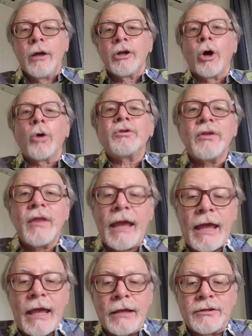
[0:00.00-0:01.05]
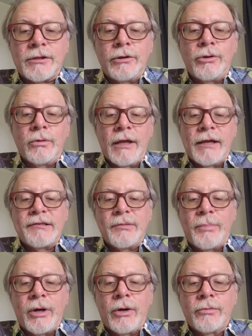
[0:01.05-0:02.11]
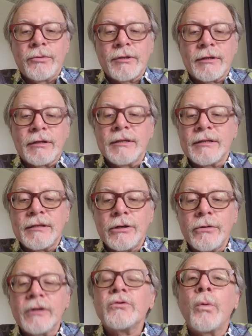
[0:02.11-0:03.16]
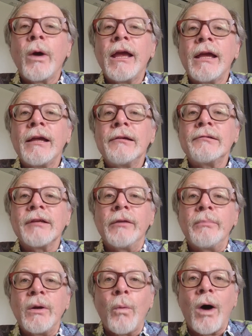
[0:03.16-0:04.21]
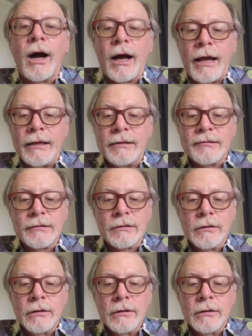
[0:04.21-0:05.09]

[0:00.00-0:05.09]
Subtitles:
Go to the ant, you lazy bones, consider its ways and be wise.